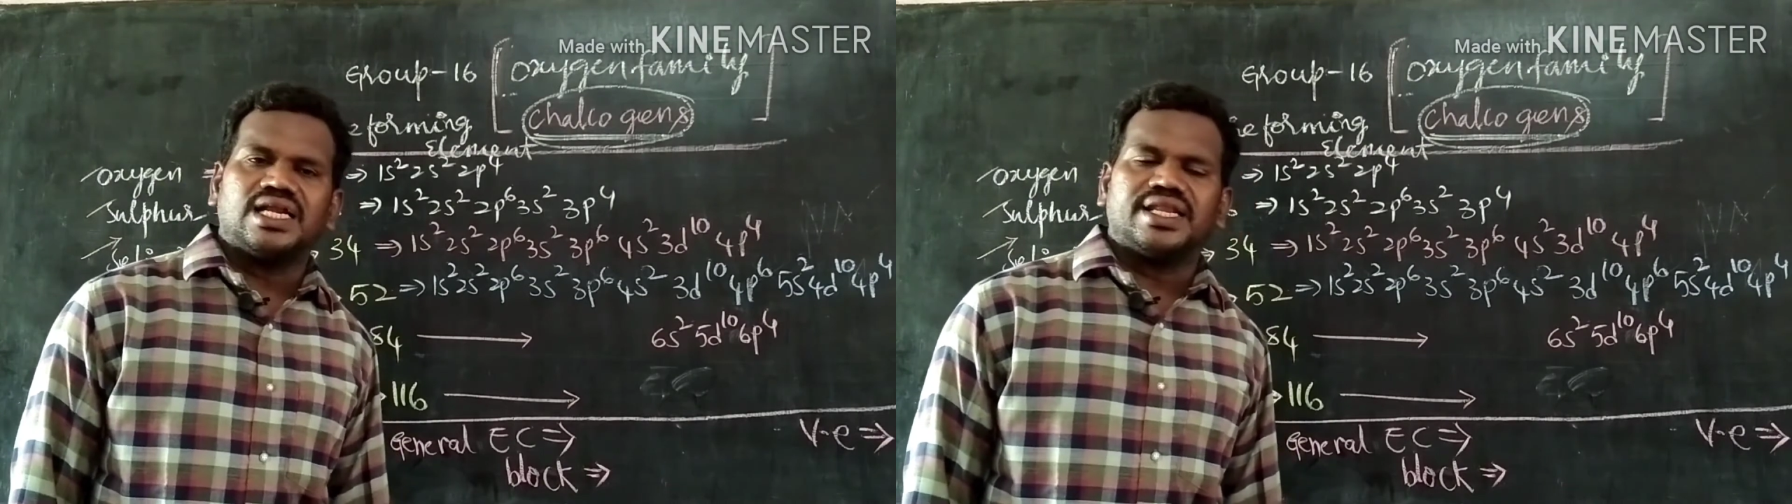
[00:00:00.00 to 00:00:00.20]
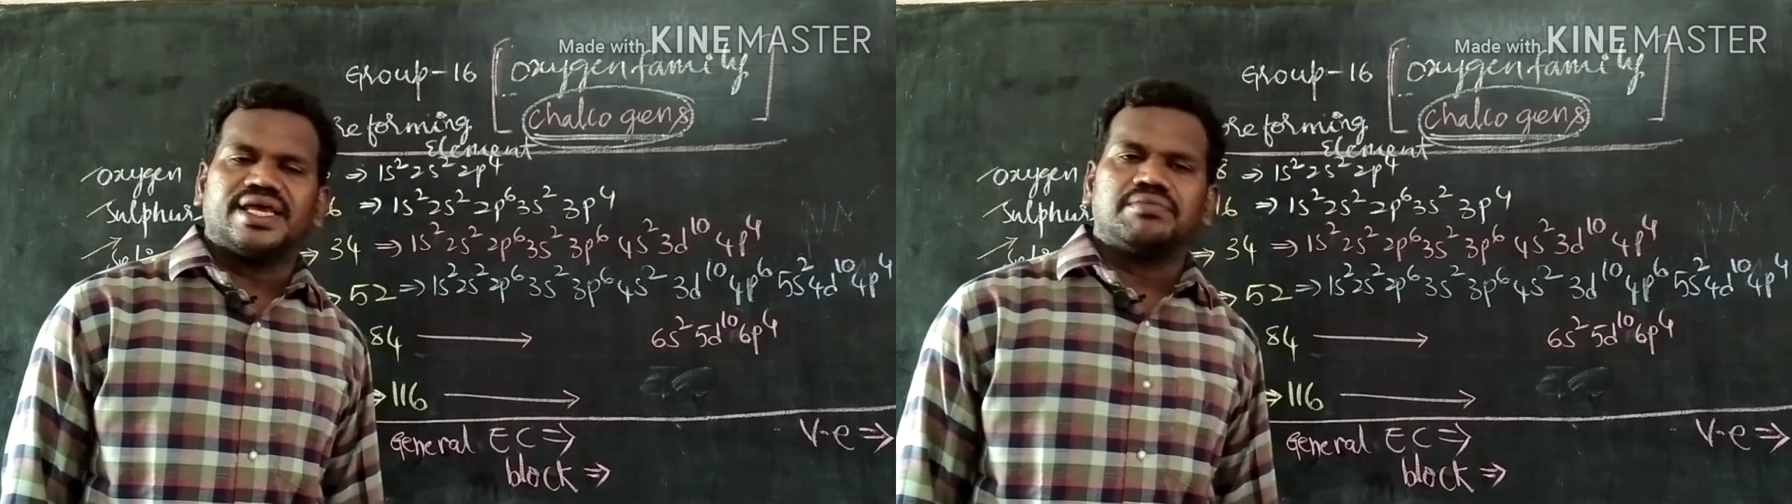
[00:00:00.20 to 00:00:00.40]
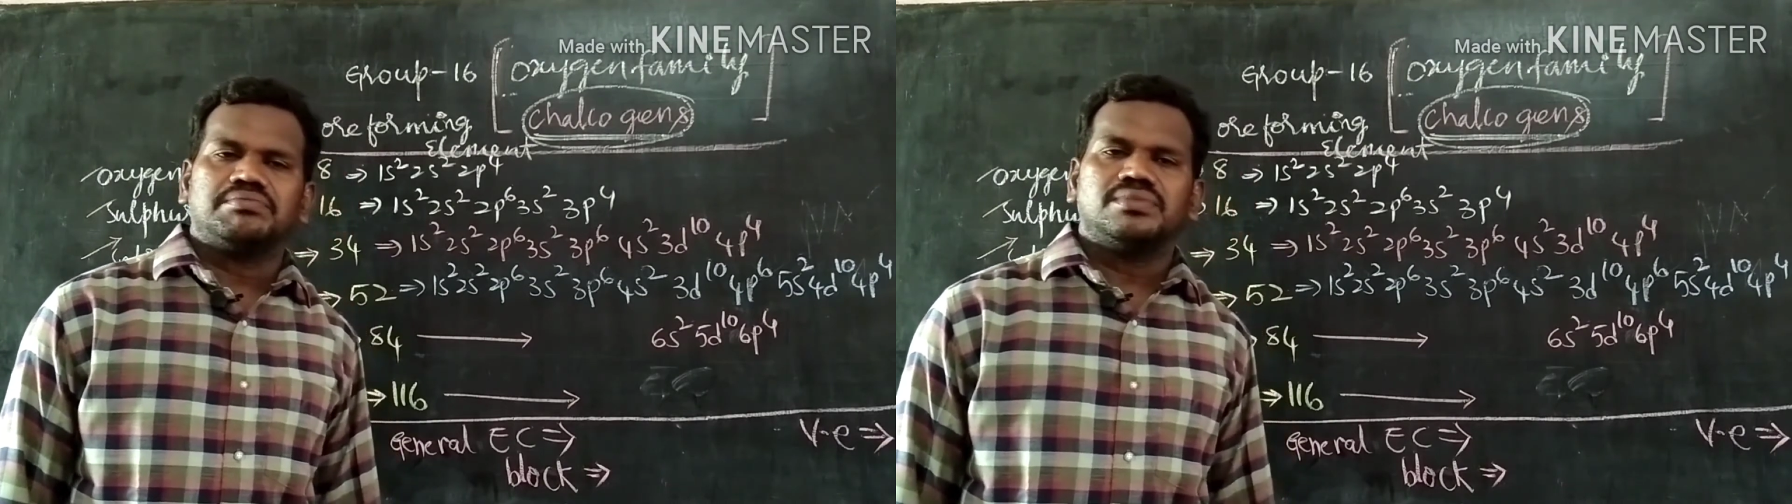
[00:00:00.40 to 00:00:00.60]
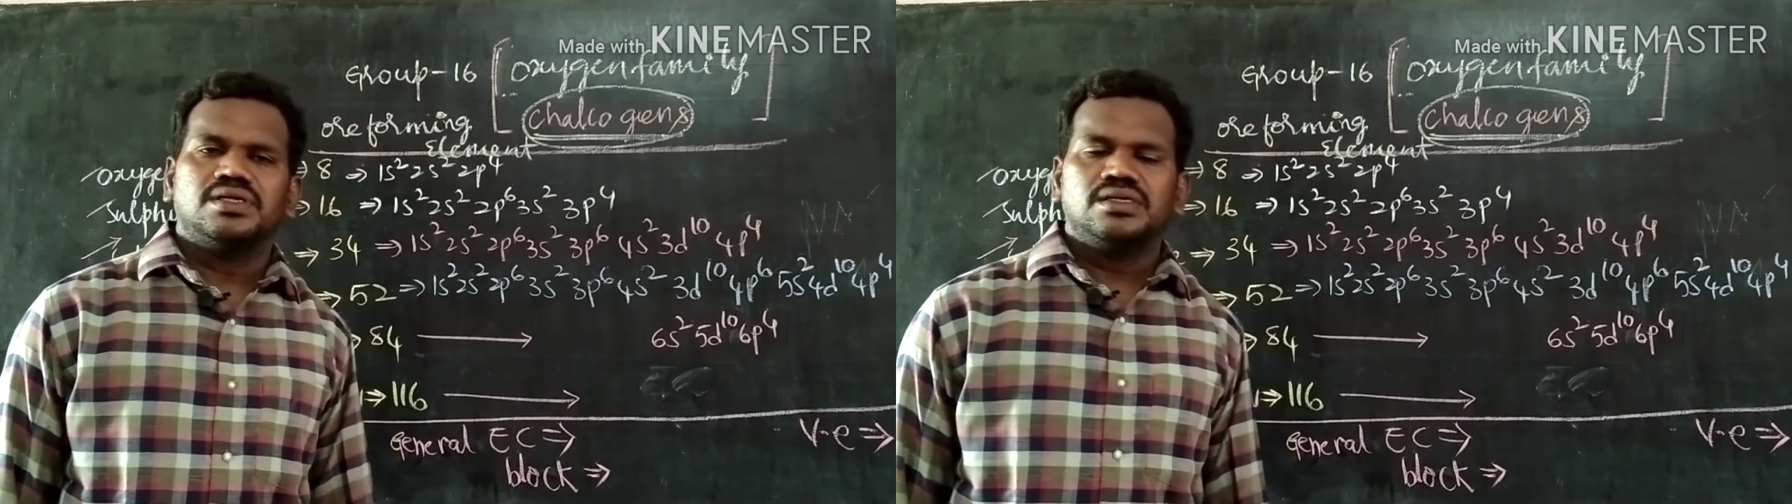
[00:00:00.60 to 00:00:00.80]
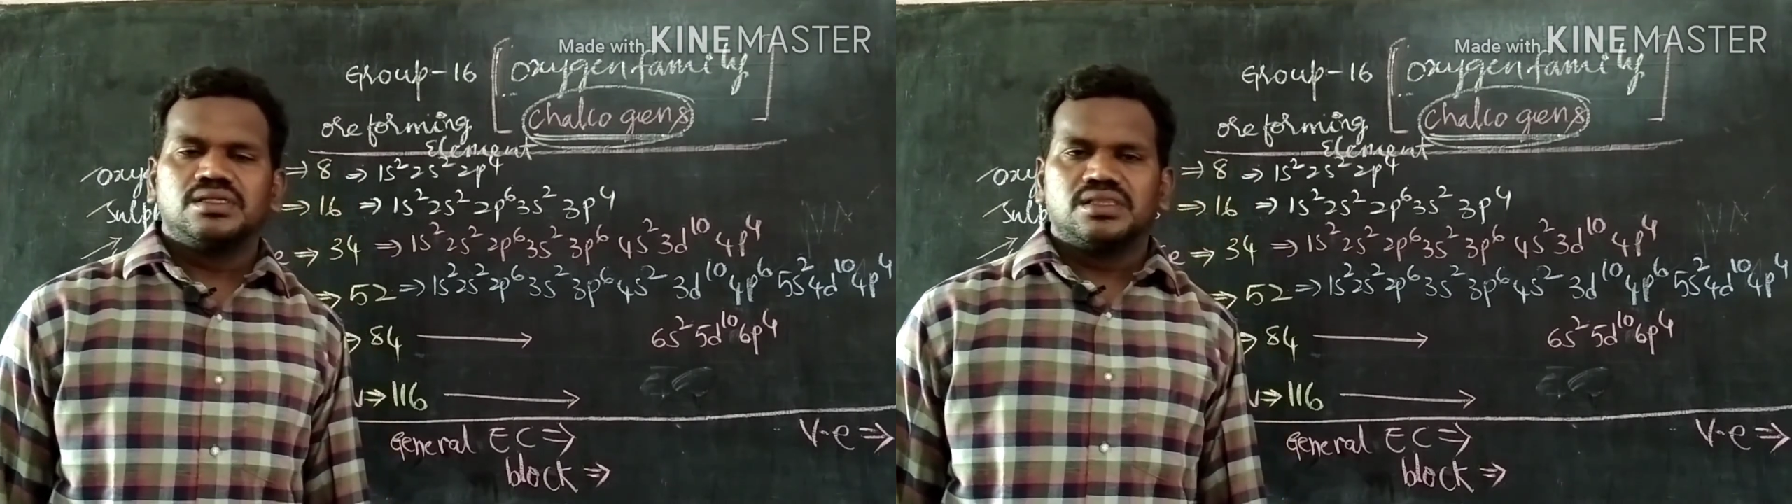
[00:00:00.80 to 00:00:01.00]
name,
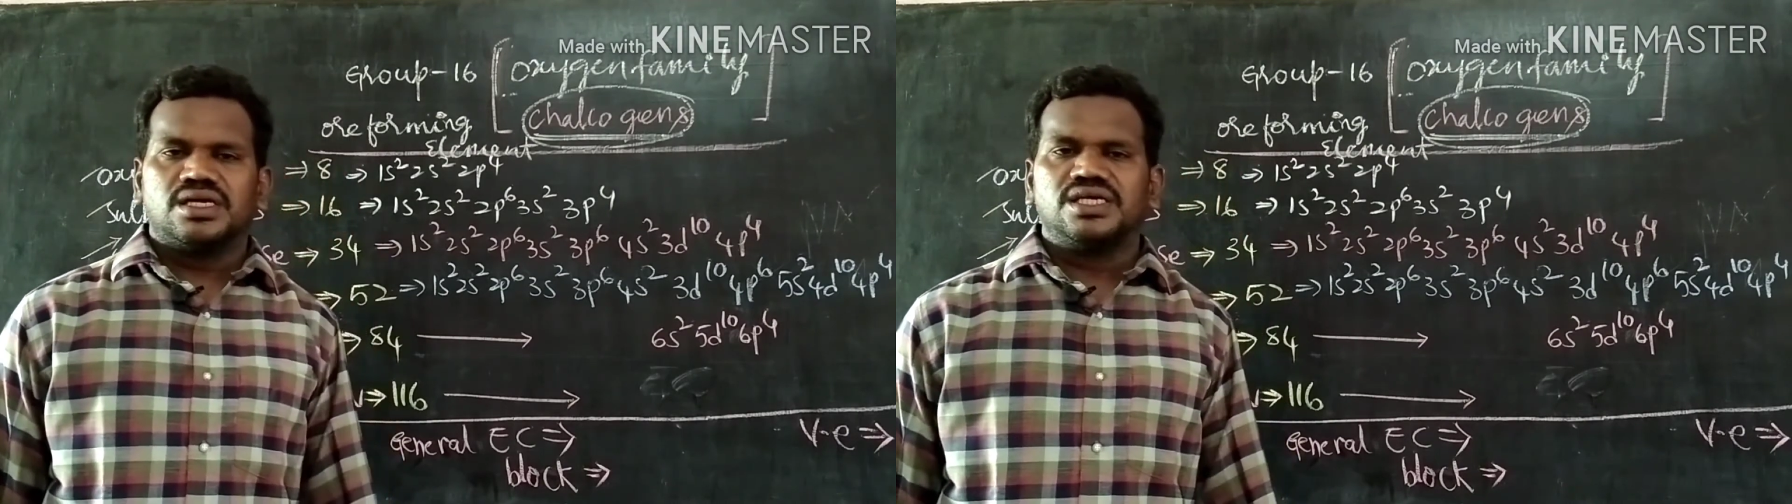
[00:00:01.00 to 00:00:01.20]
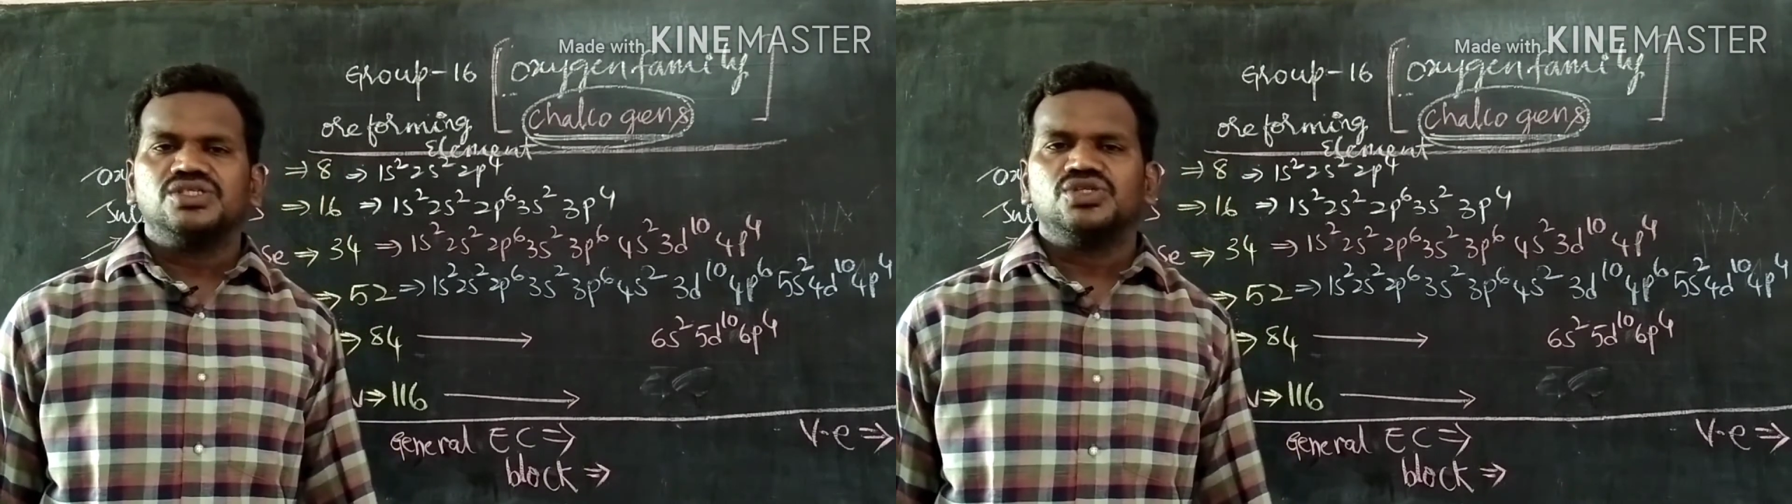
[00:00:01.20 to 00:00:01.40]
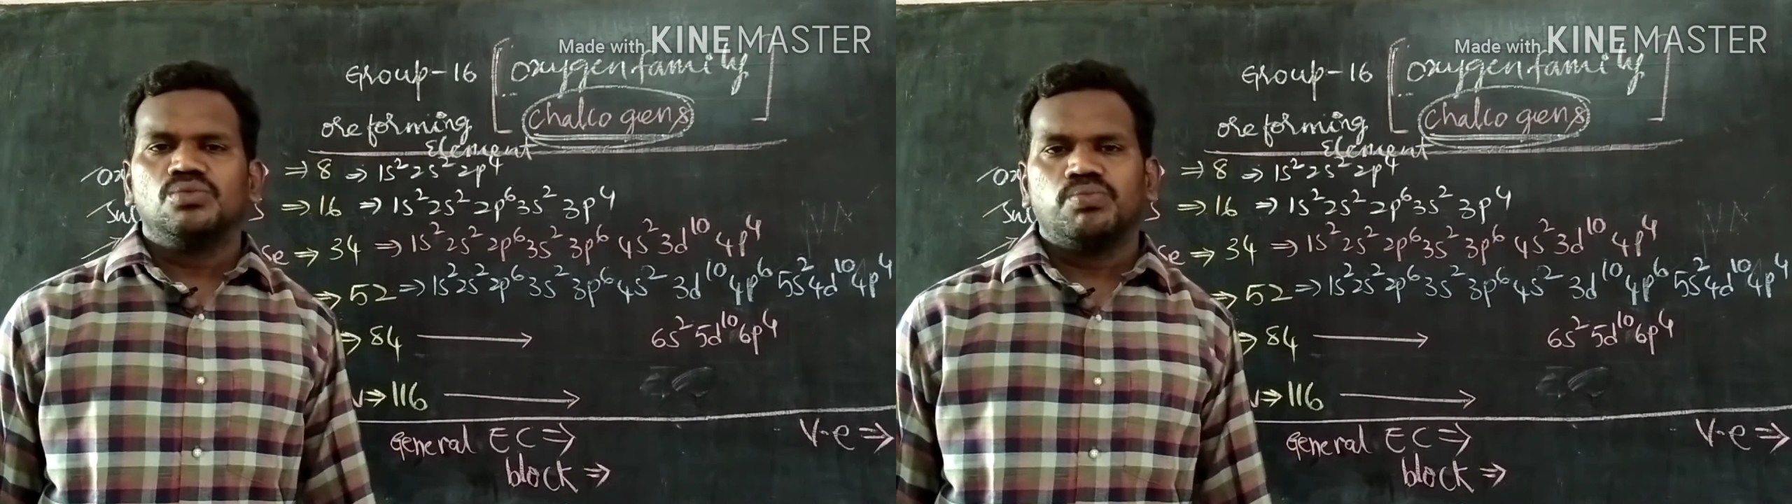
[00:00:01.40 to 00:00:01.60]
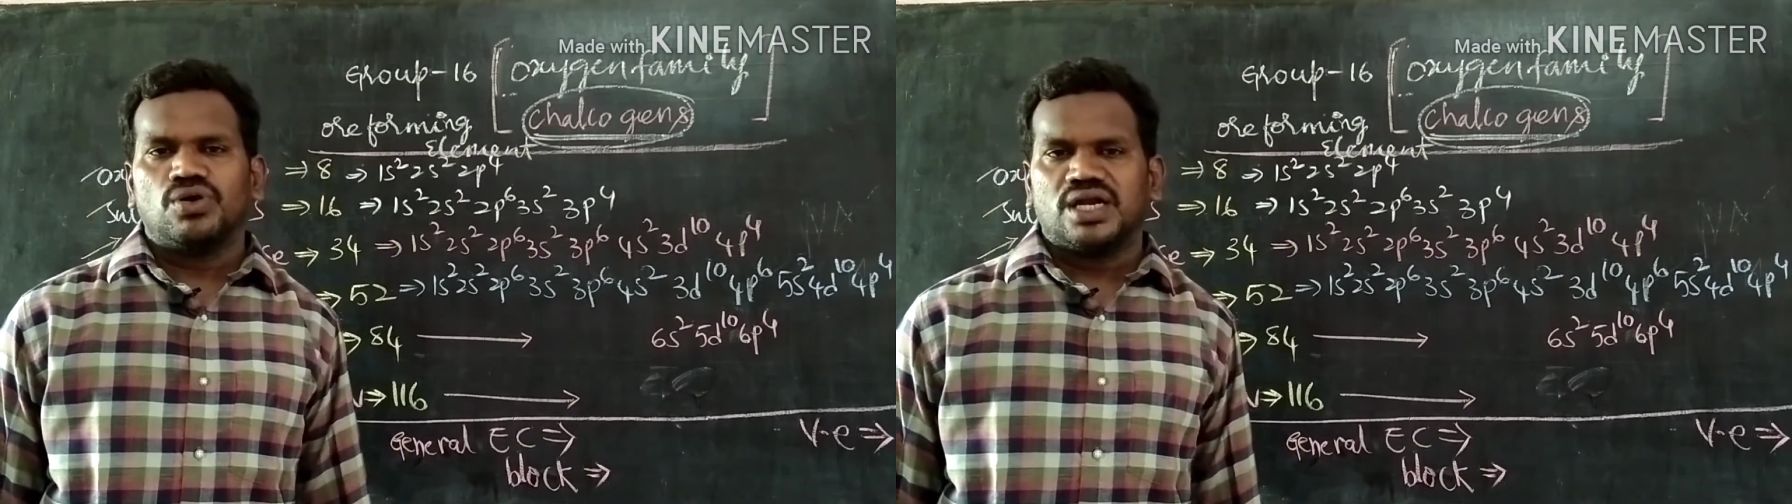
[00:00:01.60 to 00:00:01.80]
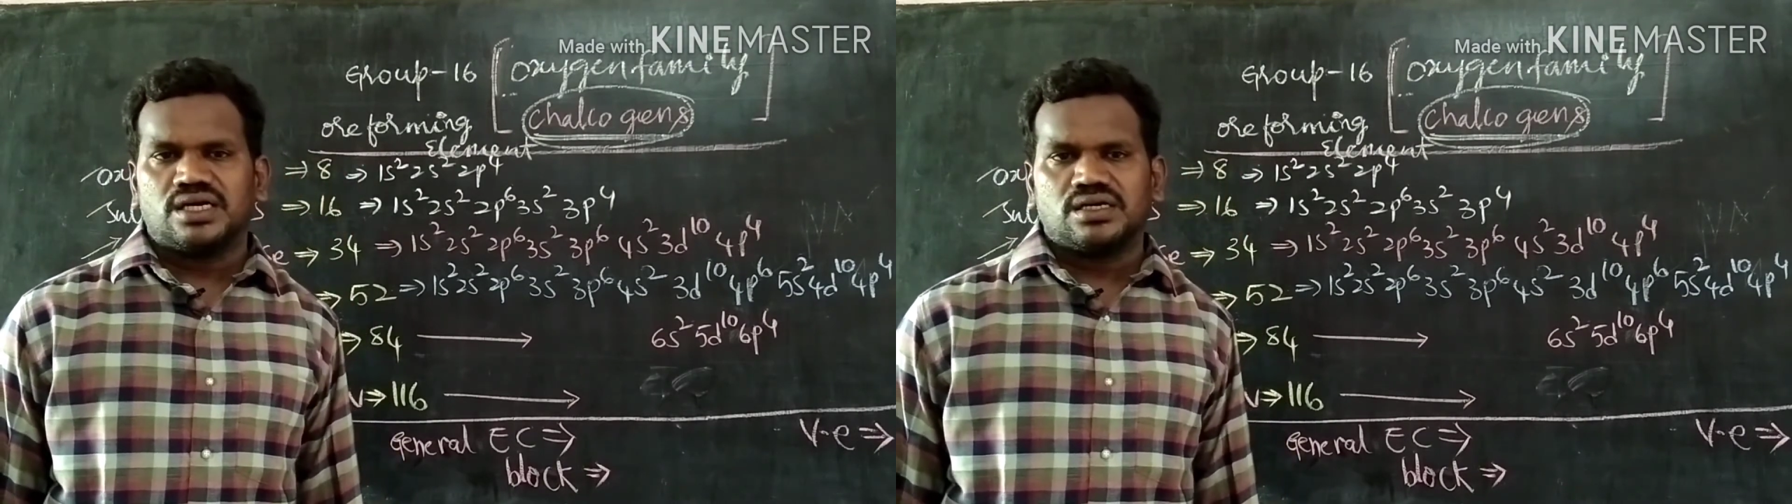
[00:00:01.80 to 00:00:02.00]
that is
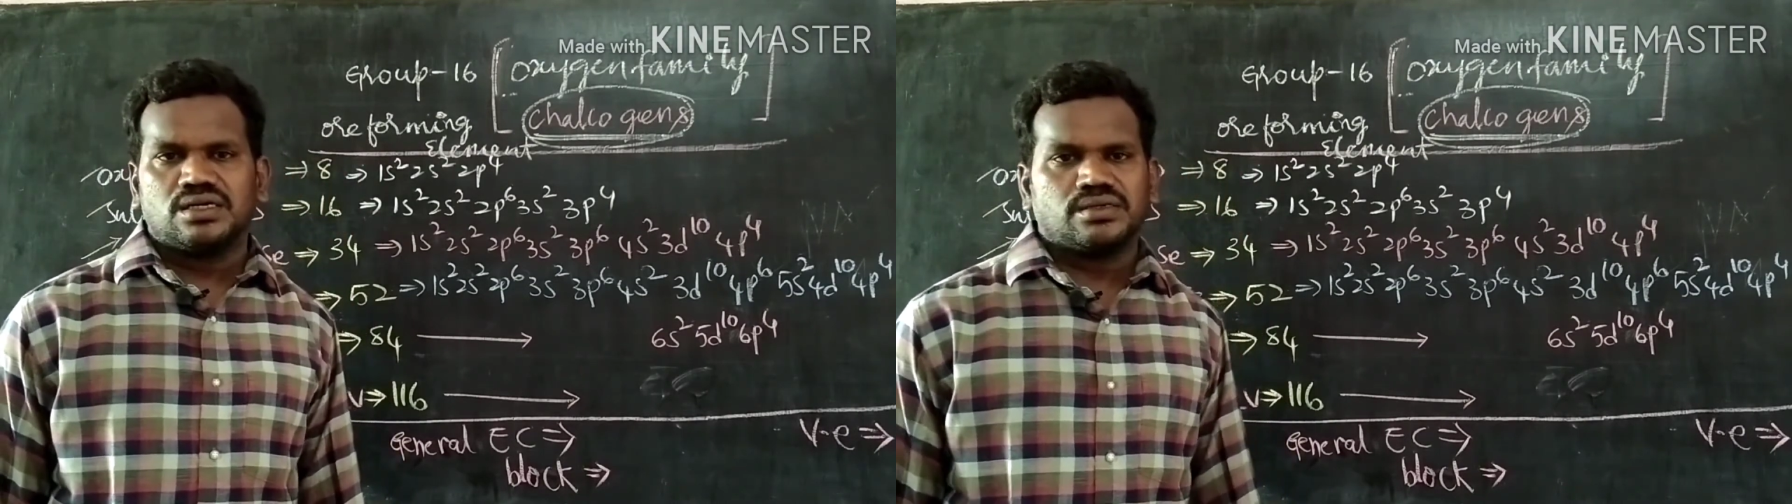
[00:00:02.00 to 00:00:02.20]
Poland.